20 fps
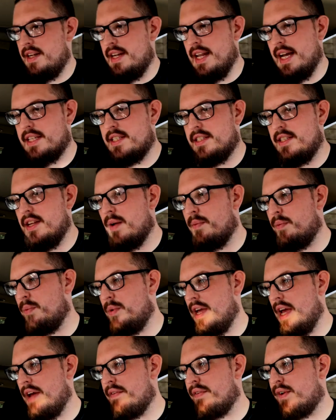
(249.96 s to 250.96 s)
Next up,
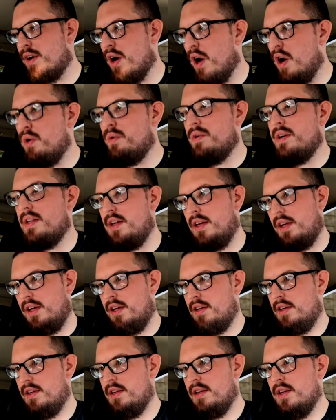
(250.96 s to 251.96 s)
we have Cody
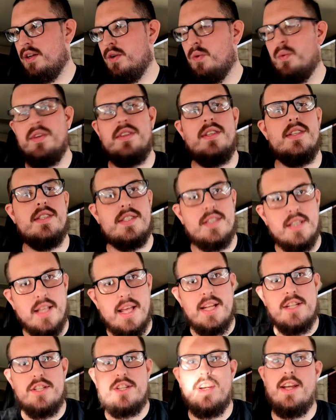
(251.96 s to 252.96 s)
with the
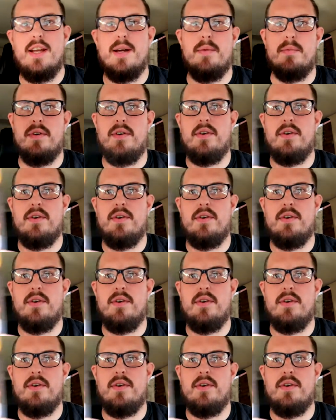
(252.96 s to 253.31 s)
sledgehammer.